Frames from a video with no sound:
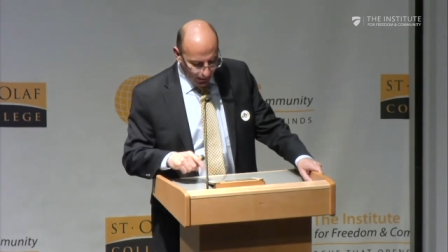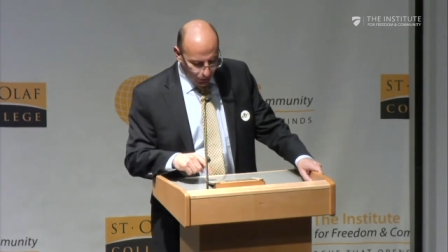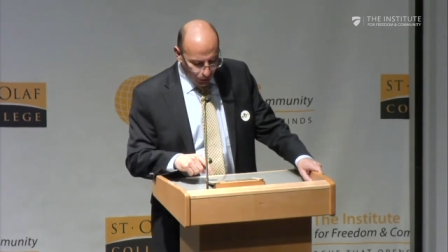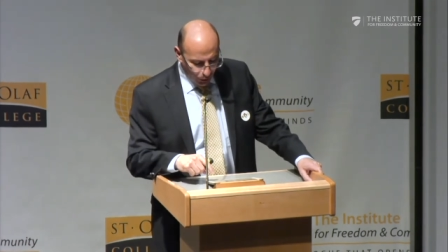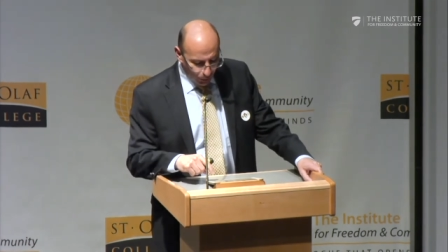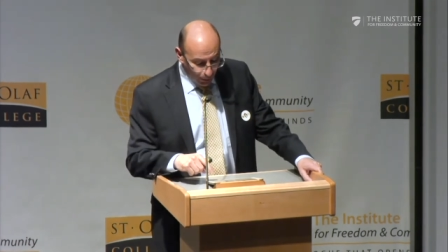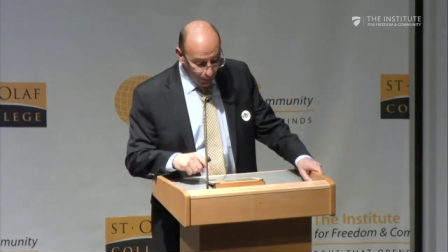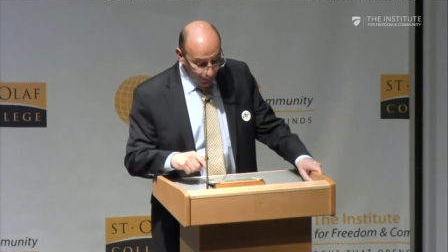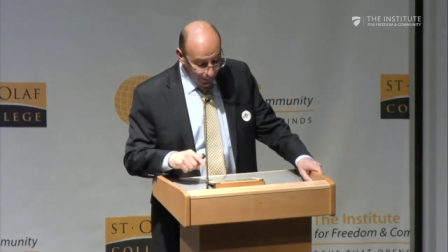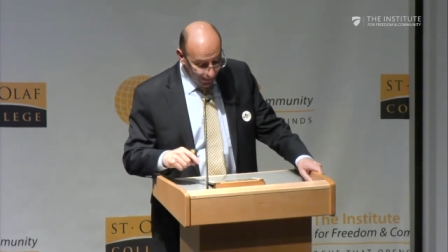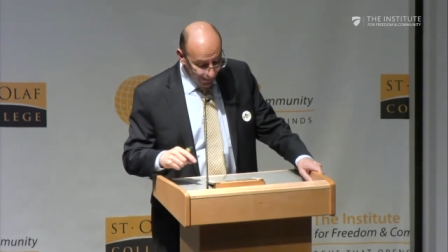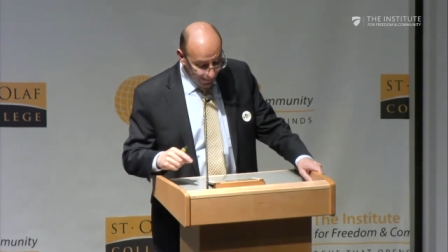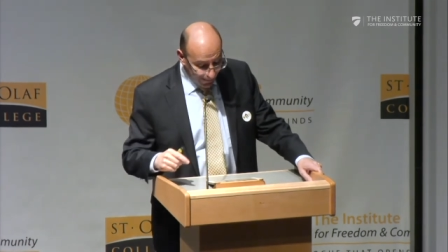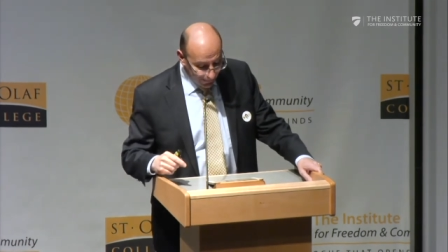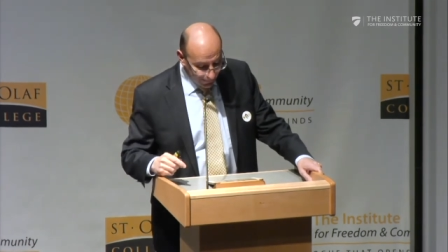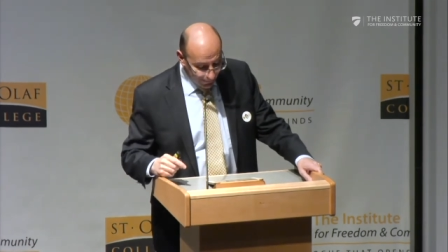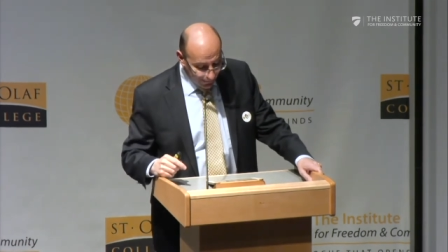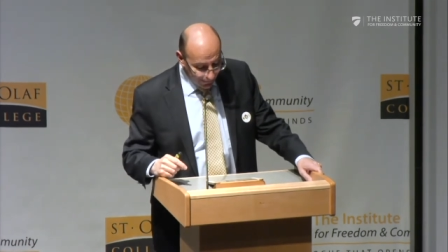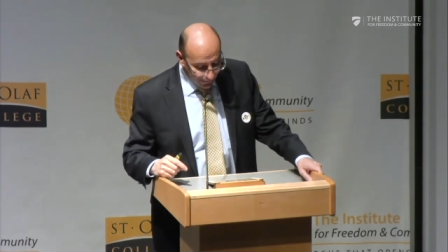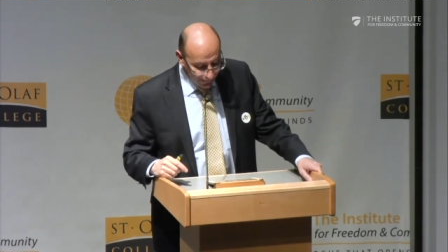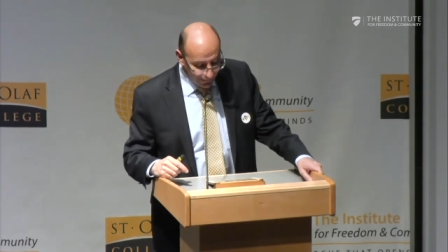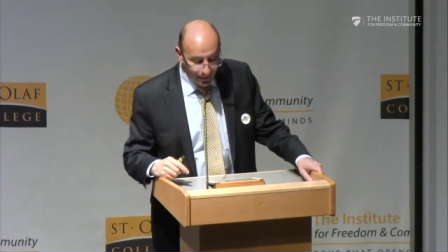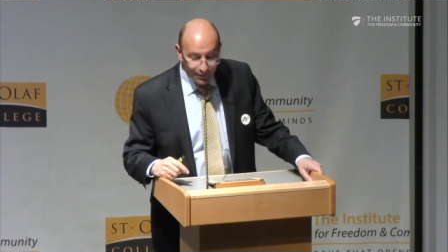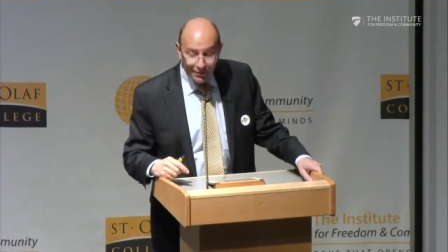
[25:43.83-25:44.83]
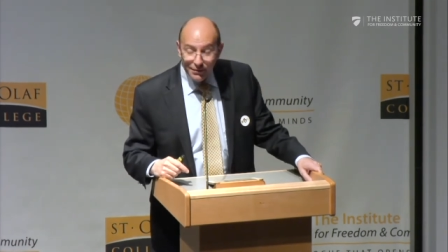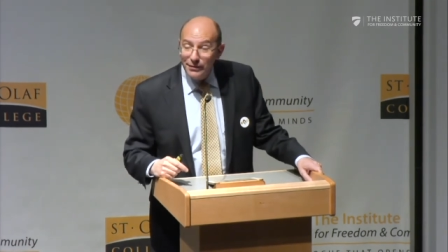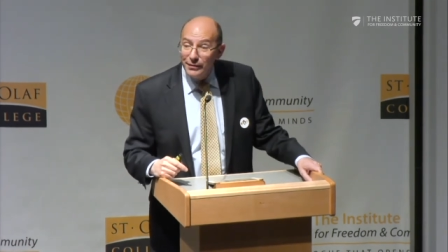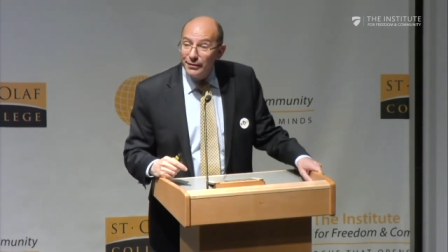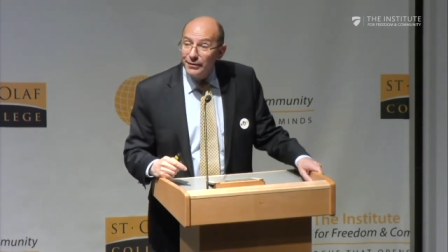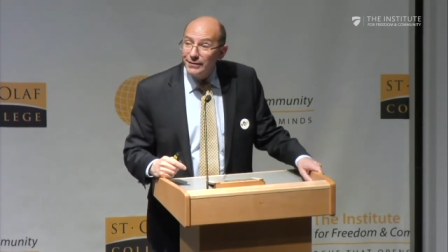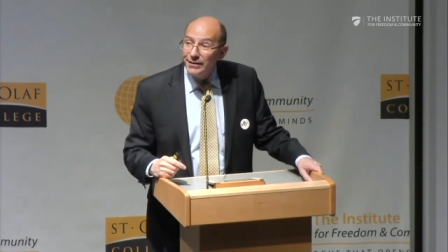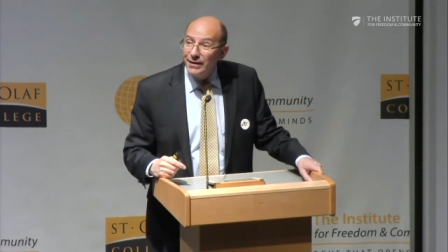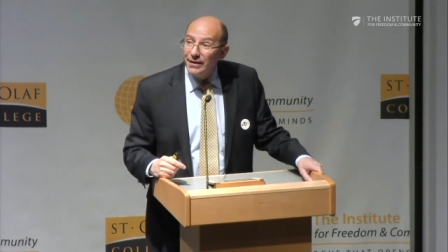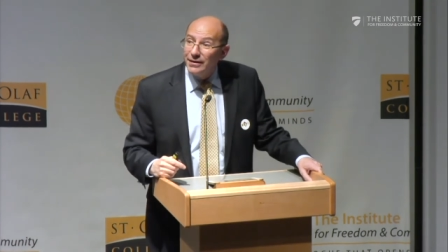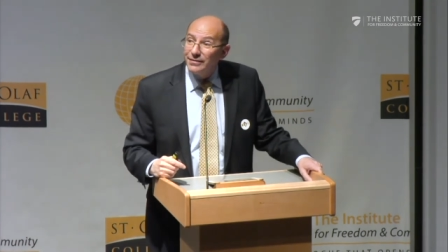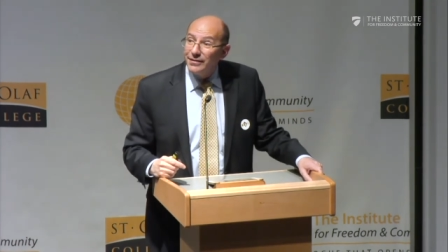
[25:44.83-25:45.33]
commemorating the
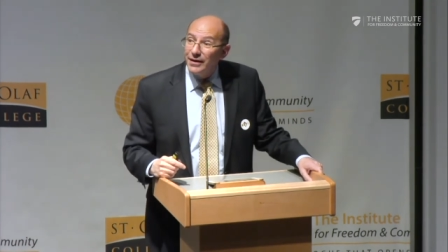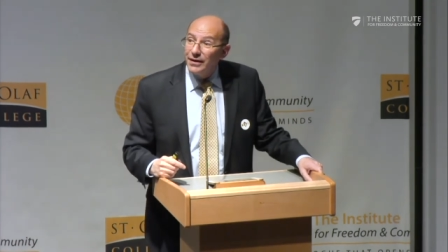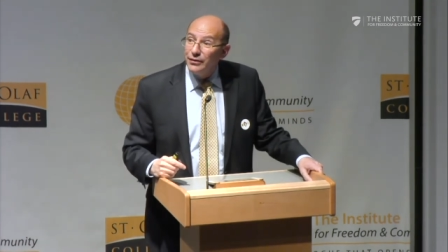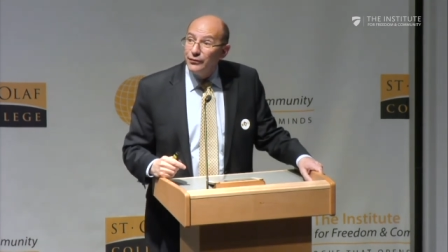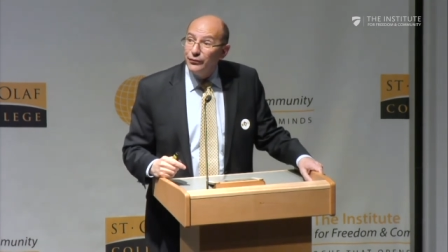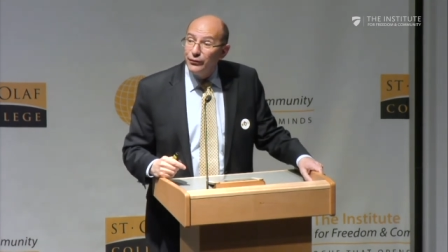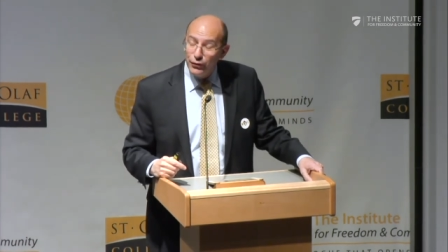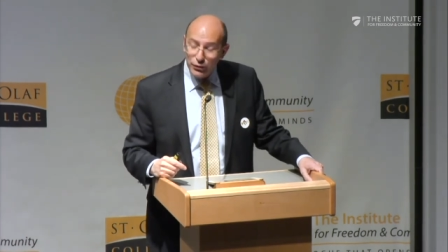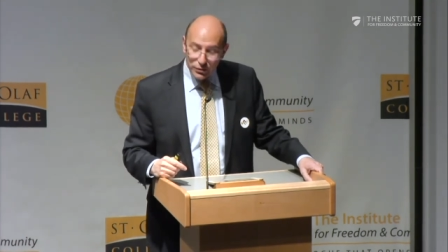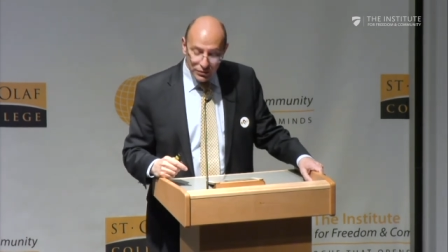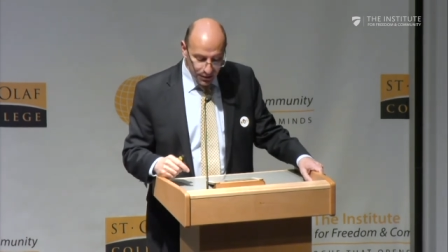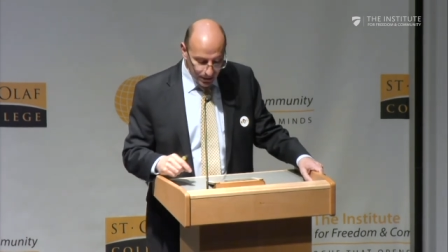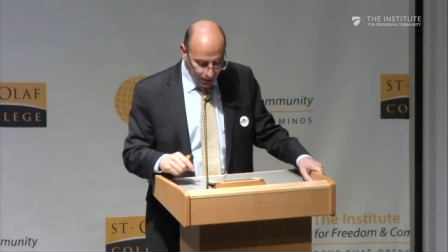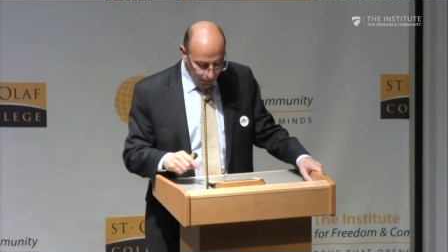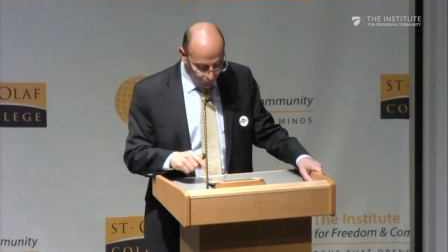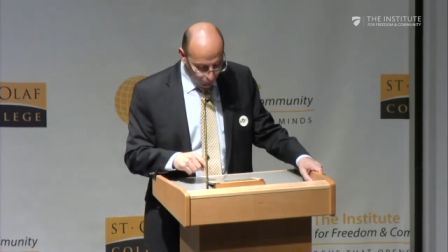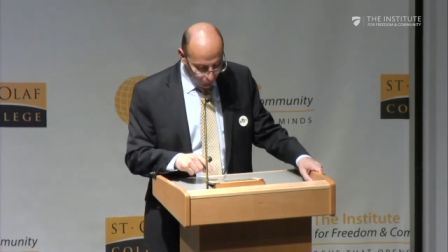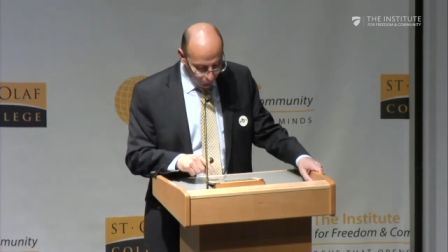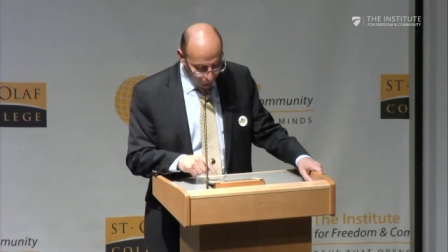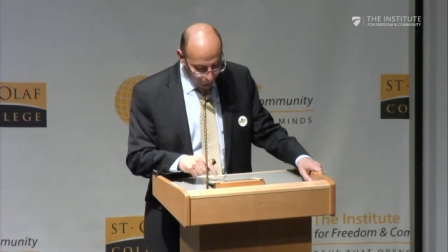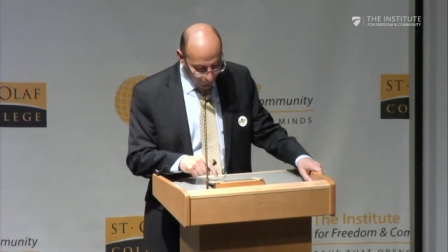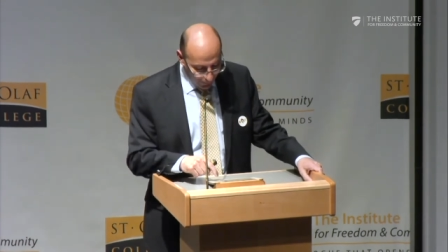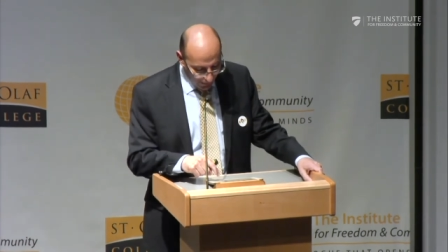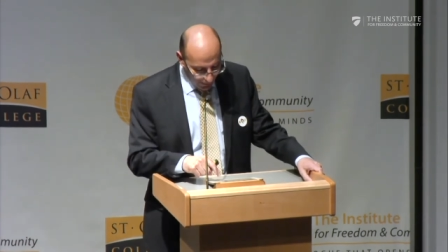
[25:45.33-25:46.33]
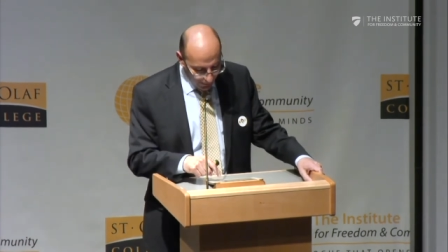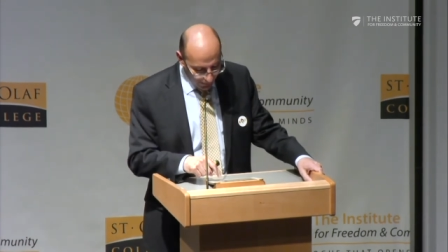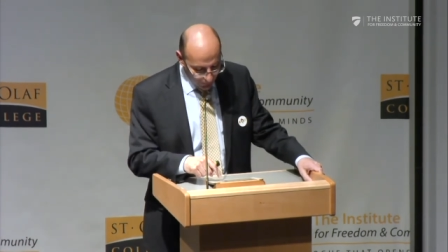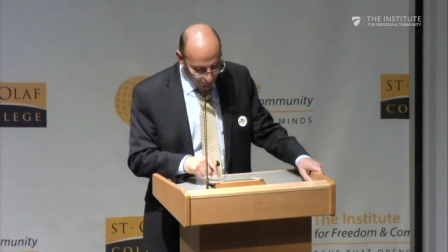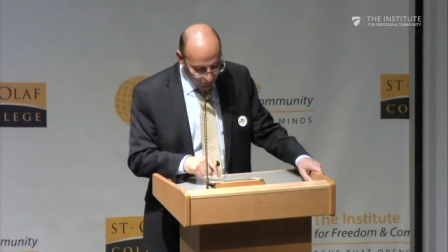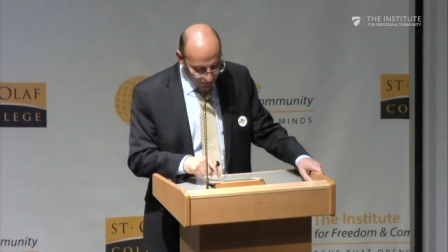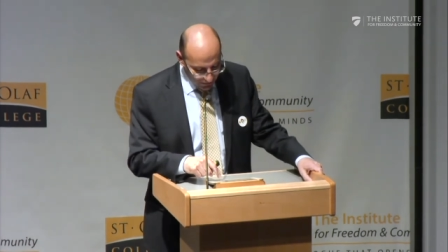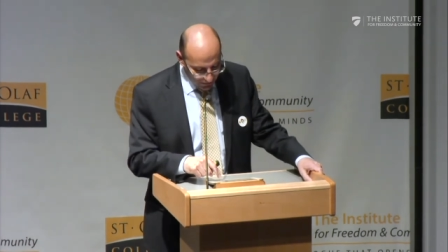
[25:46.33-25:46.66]
30th anniversary of Kairos,